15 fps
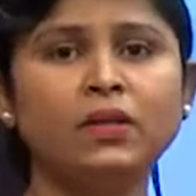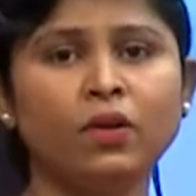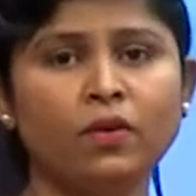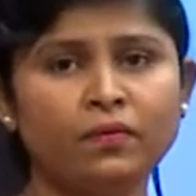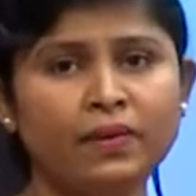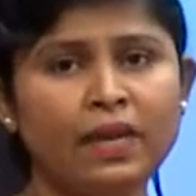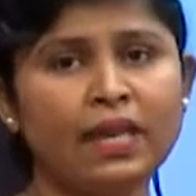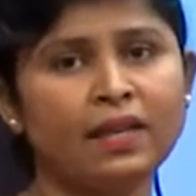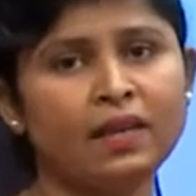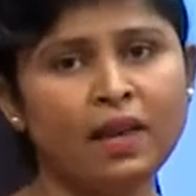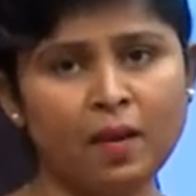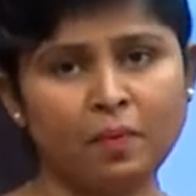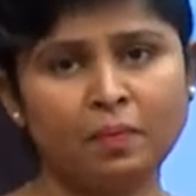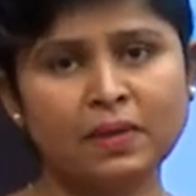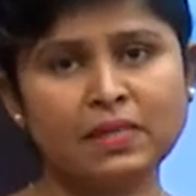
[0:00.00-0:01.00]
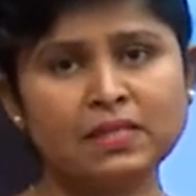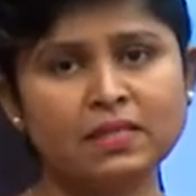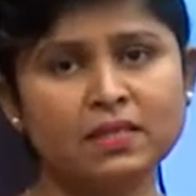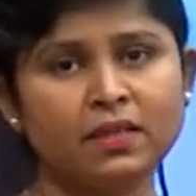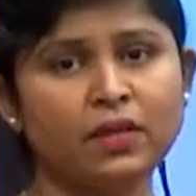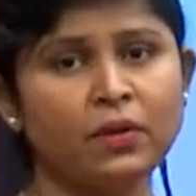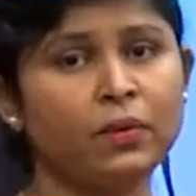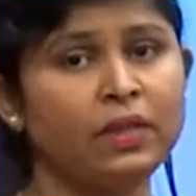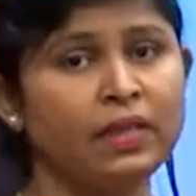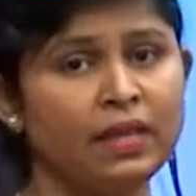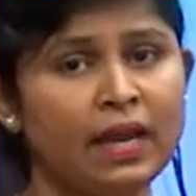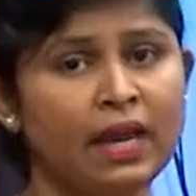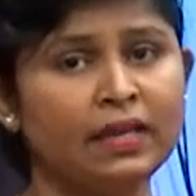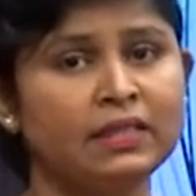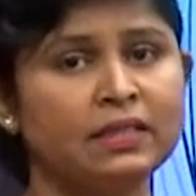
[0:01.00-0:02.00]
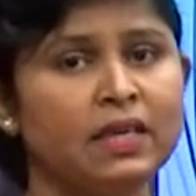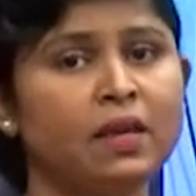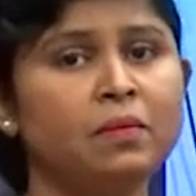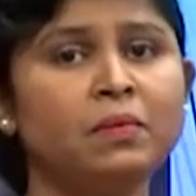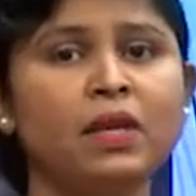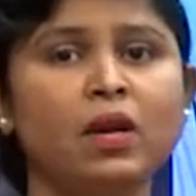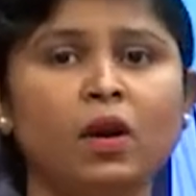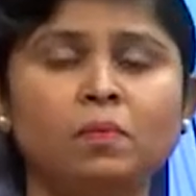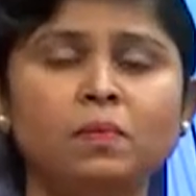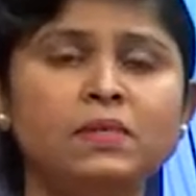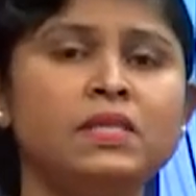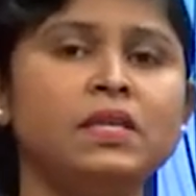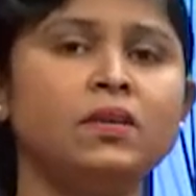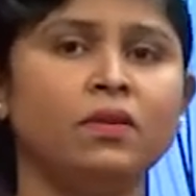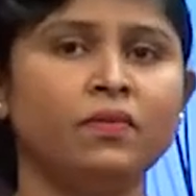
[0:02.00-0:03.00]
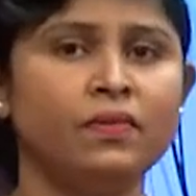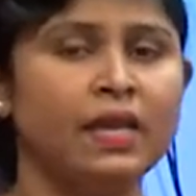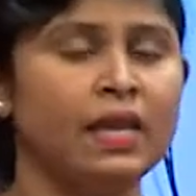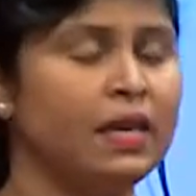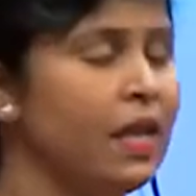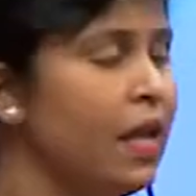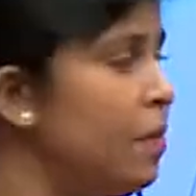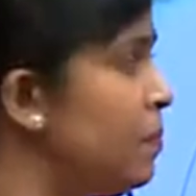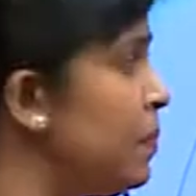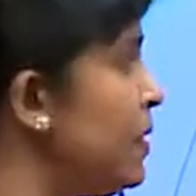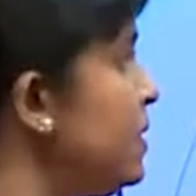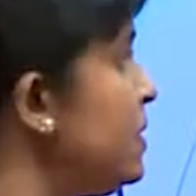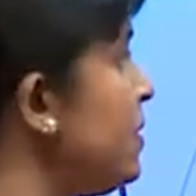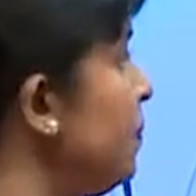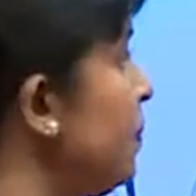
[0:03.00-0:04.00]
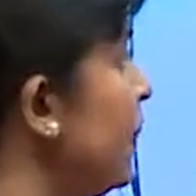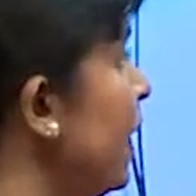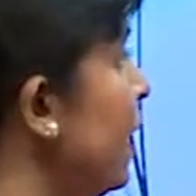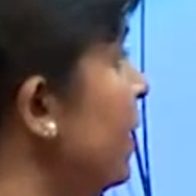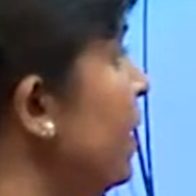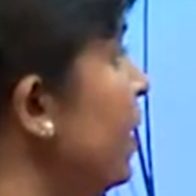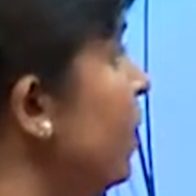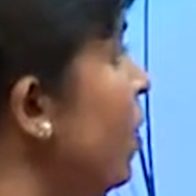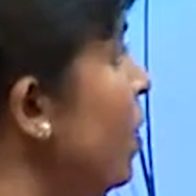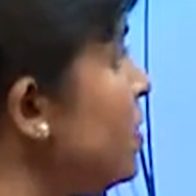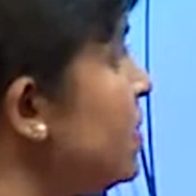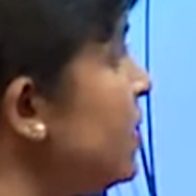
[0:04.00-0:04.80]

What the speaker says: of that happens. During the night time, the opposite of that happens. The rocks